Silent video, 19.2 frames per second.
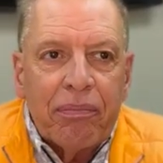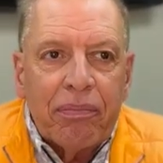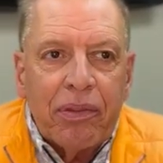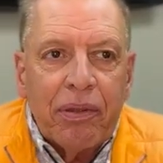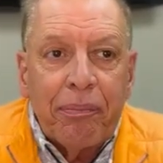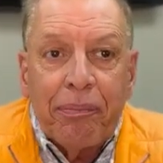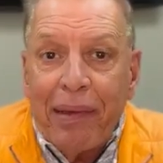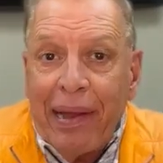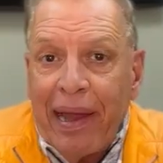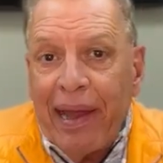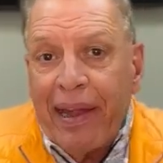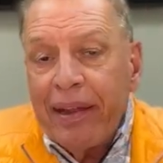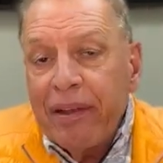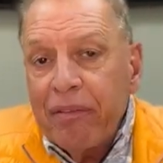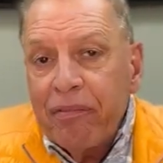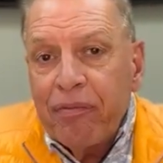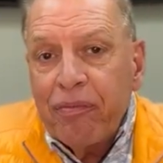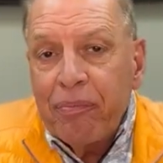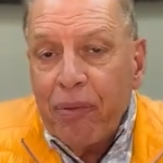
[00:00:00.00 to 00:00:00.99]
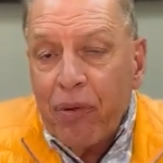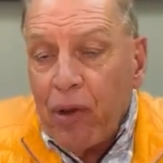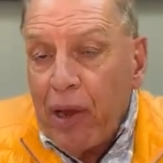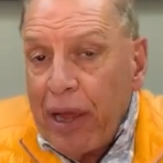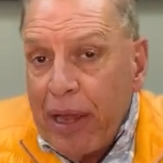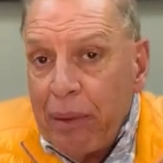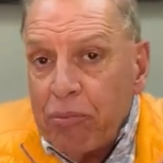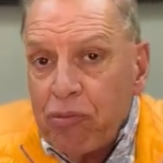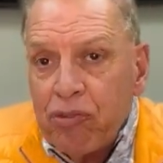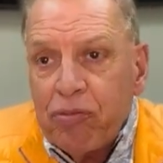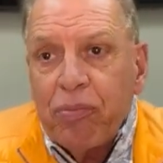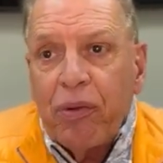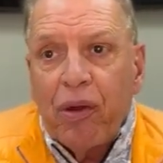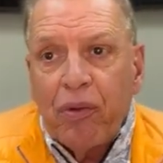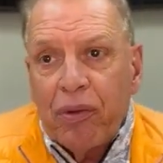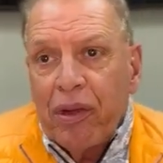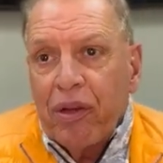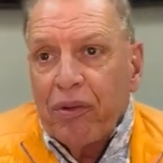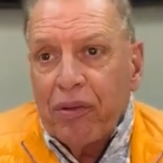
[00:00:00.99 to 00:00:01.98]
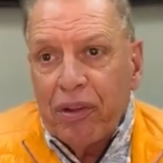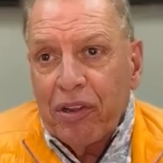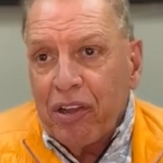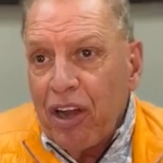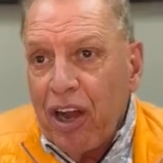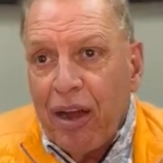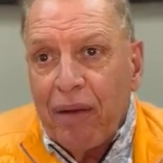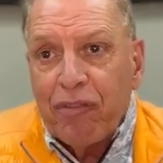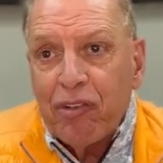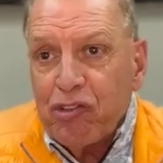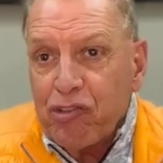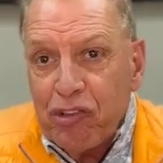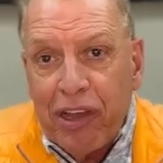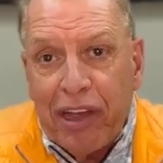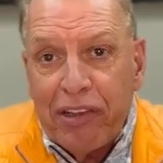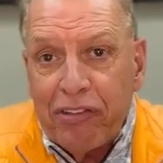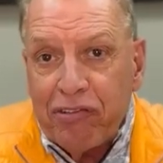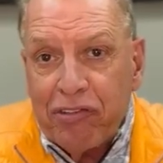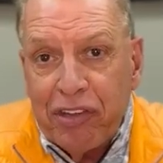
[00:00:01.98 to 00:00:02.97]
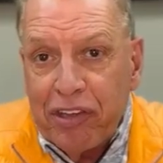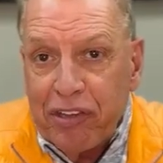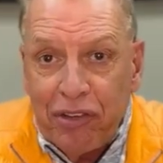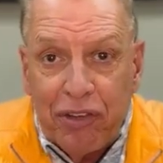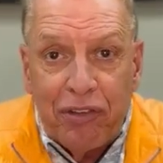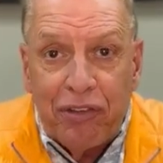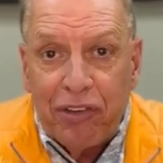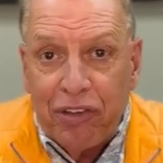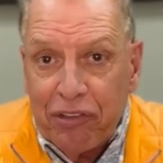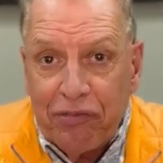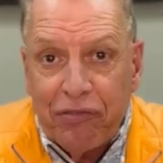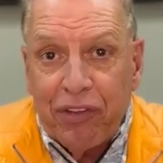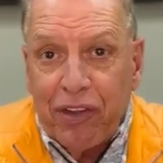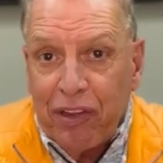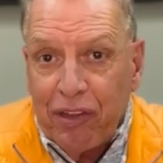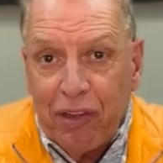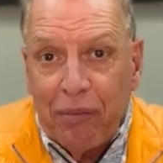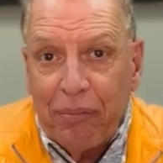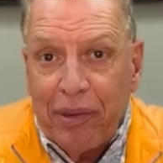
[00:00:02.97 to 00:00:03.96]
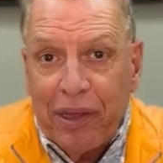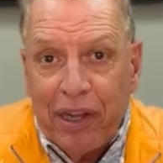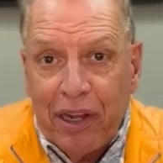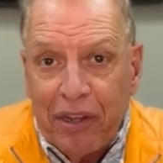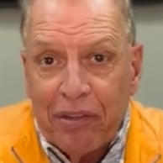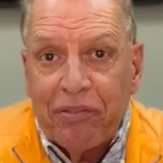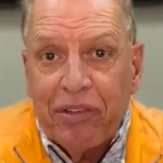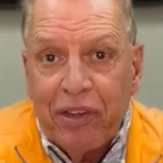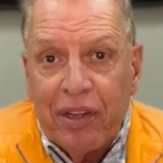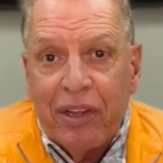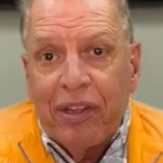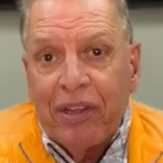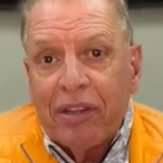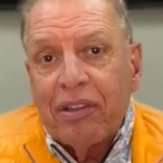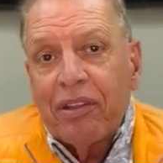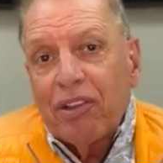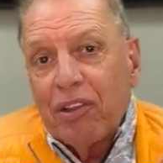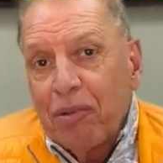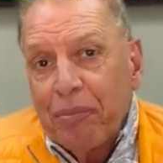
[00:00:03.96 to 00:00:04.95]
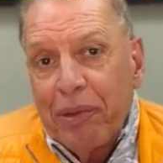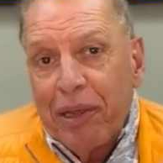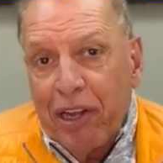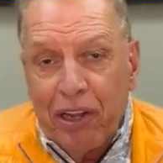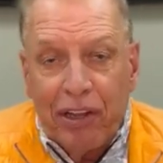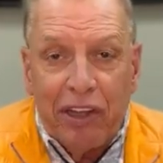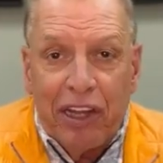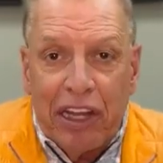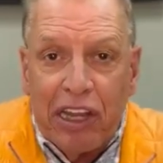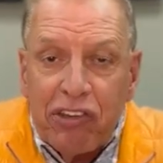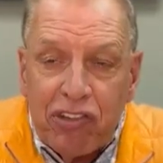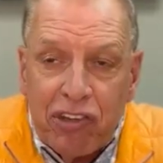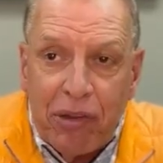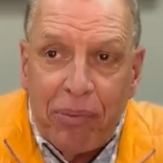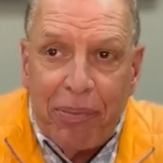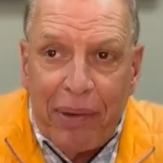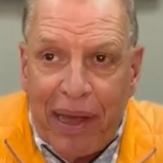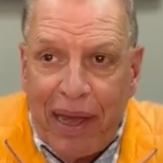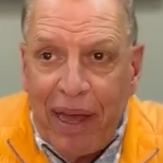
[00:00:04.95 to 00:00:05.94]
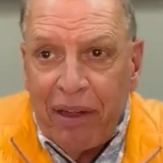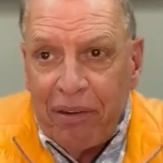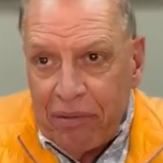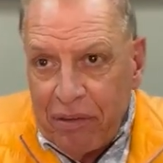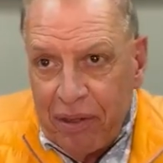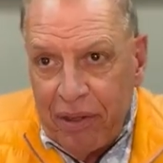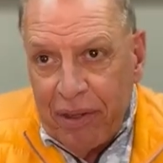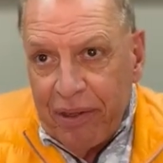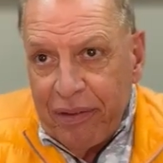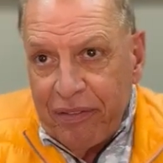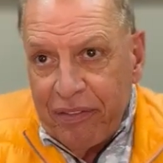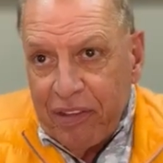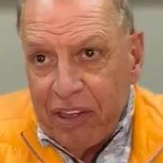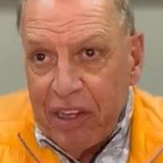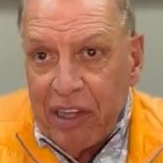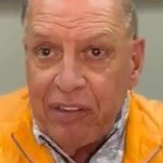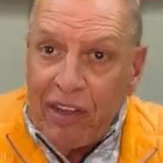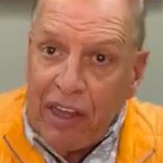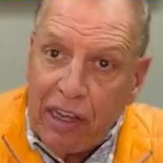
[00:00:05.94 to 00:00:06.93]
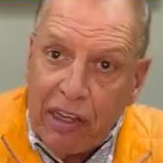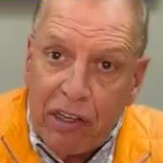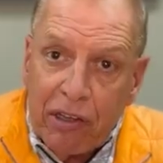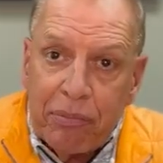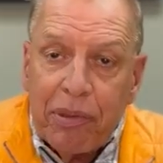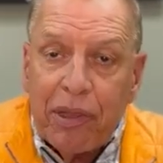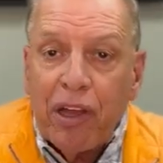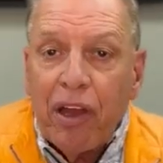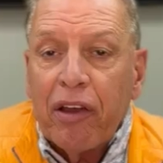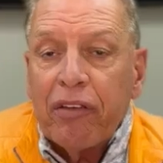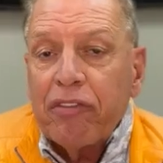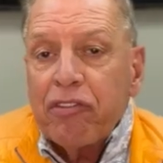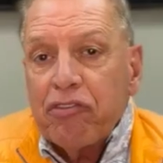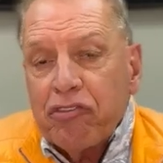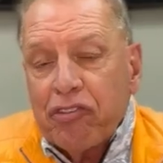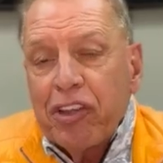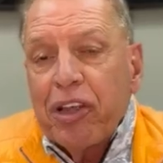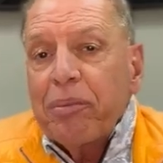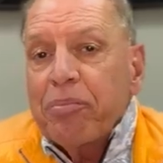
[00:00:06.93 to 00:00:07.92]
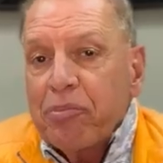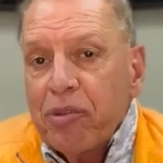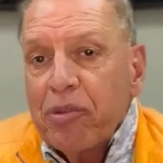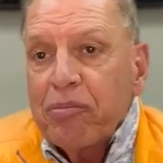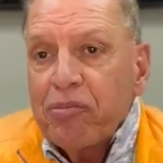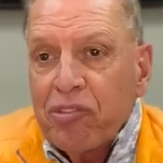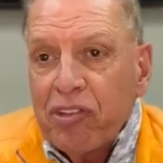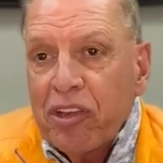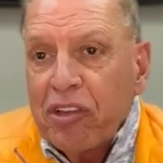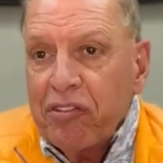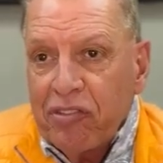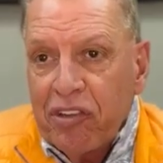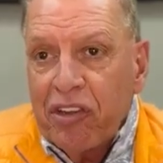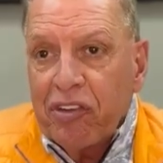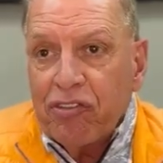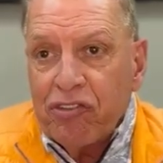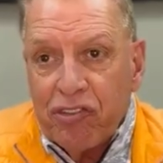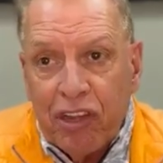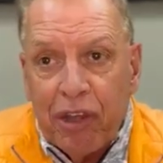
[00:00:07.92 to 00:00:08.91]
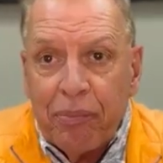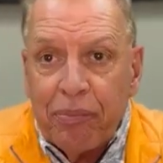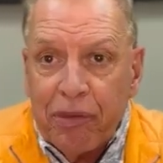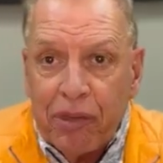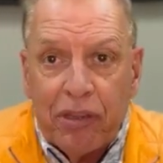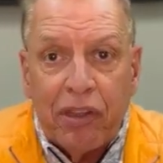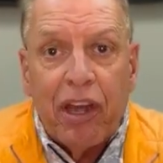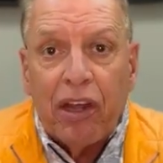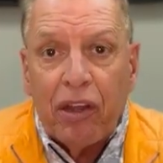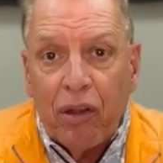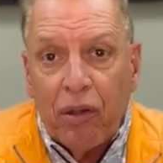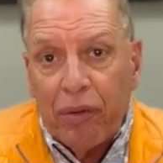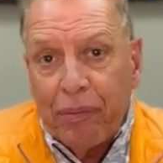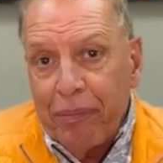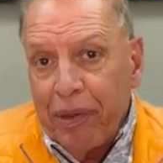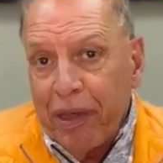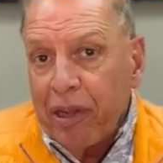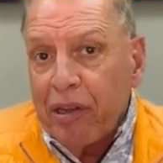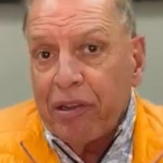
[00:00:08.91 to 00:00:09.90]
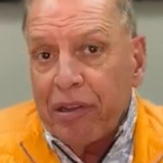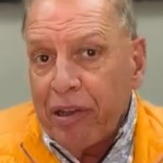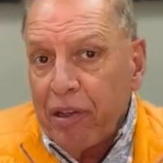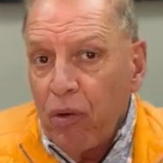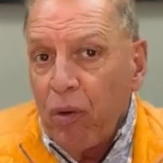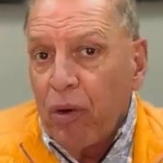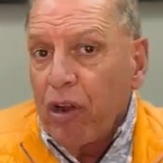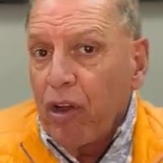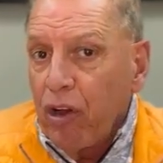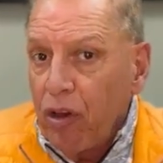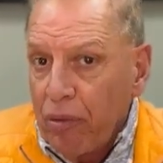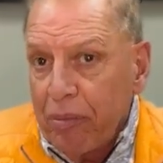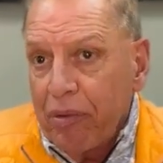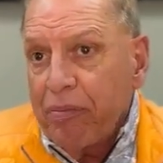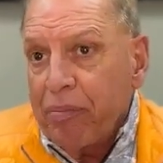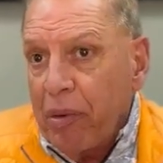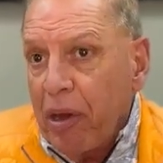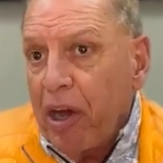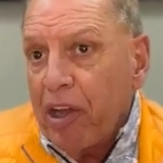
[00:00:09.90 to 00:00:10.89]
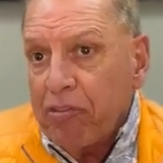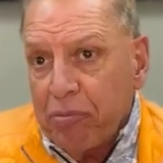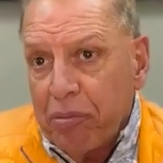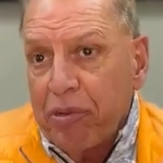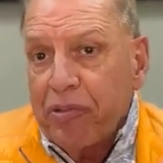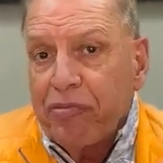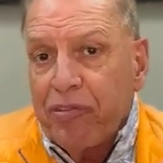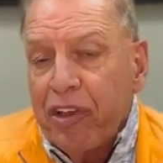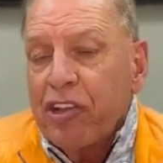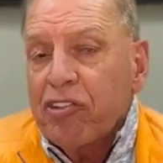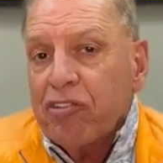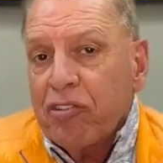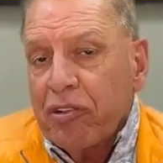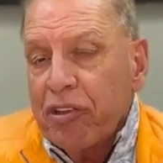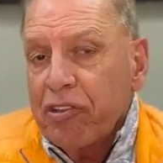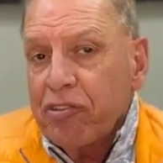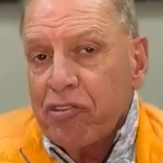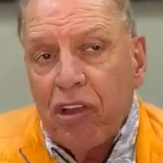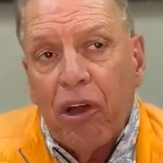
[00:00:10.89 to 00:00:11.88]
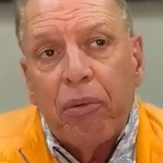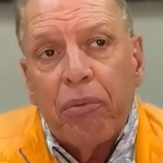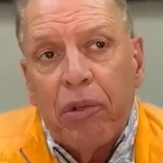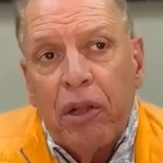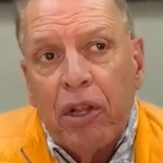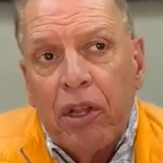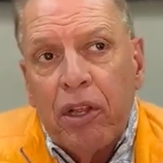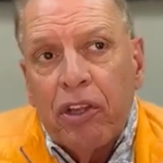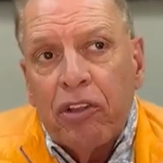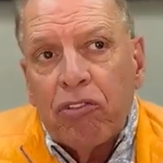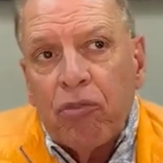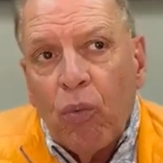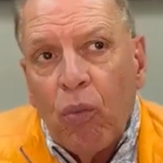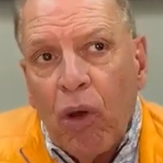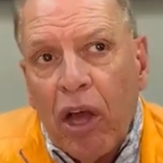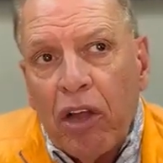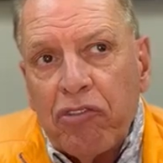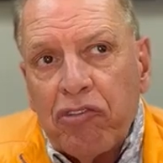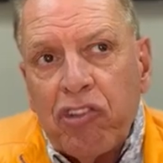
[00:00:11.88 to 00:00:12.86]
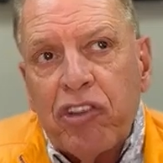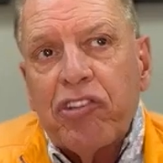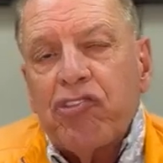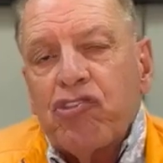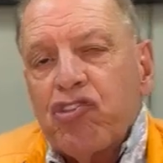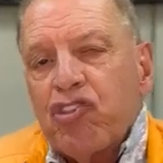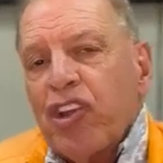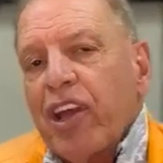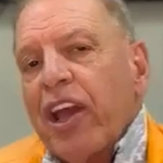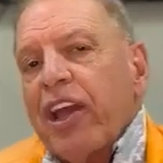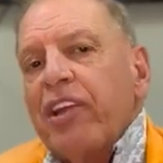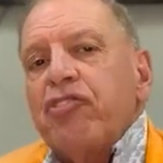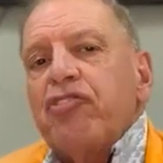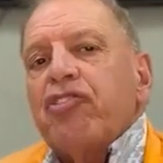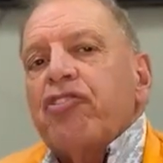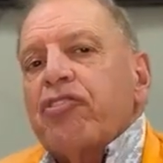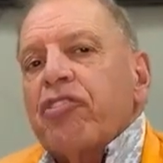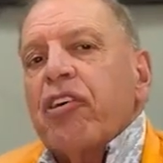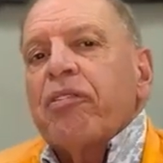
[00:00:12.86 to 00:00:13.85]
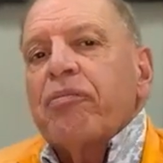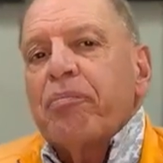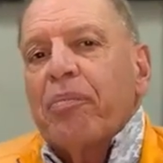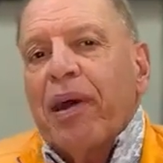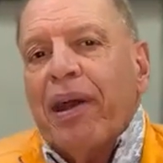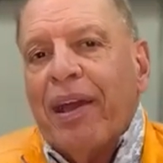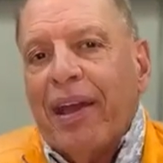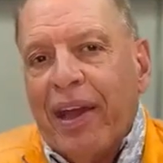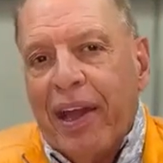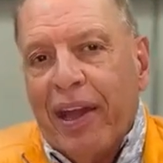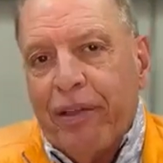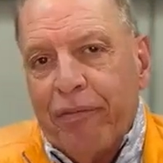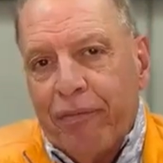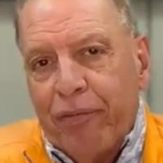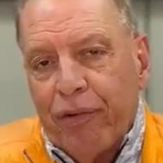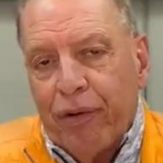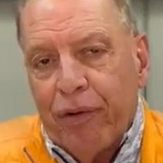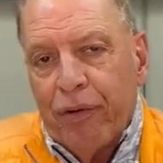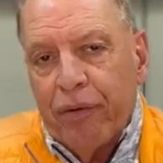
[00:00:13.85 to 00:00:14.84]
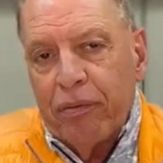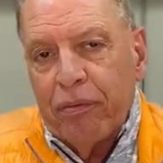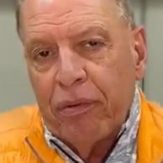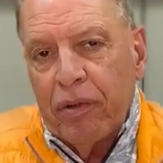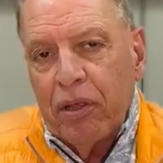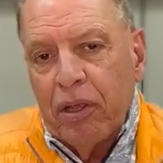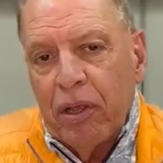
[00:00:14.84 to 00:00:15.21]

combative, perhaps on a conversation, and you just feel a little bit uneasy about. That could be other symptoms that there's something not only mentally going on, but possibly physically. So watching changes of behavior.